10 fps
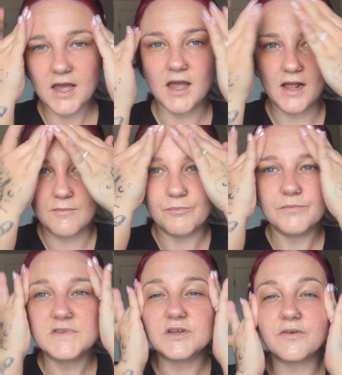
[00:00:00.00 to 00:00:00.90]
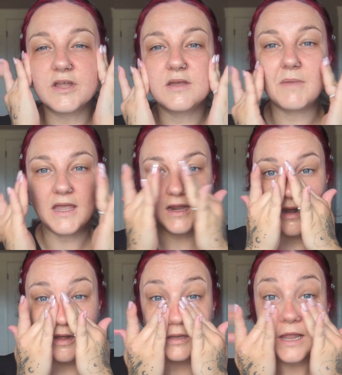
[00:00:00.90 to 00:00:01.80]
to really make it
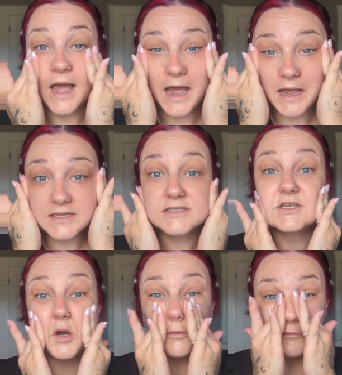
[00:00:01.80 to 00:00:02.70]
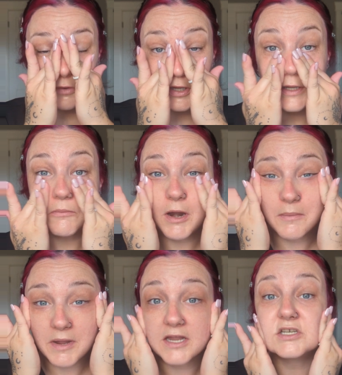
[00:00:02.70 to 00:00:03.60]
all last, you really want
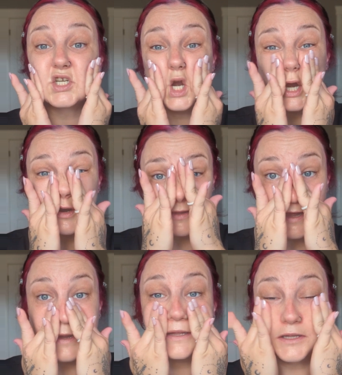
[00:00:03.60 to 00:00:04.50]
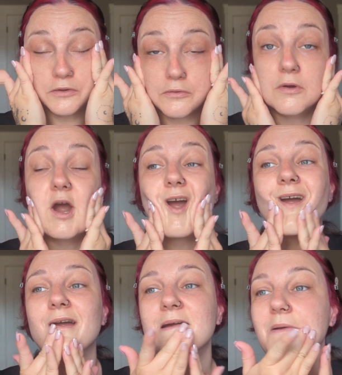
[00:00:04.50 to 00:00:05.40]
to make sure that you
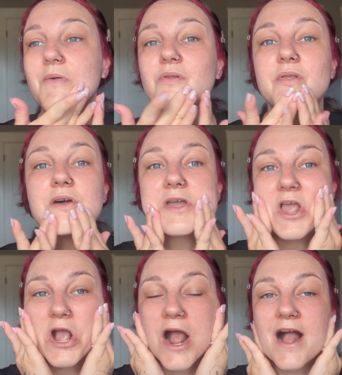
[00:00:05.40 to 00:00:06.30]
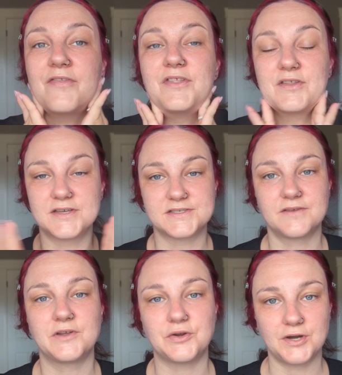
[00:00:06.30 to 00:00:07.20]
are looking at the list
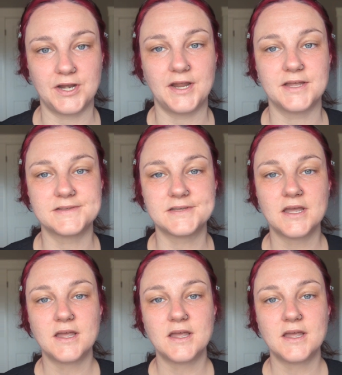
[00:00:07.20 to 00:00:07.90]
of ingredients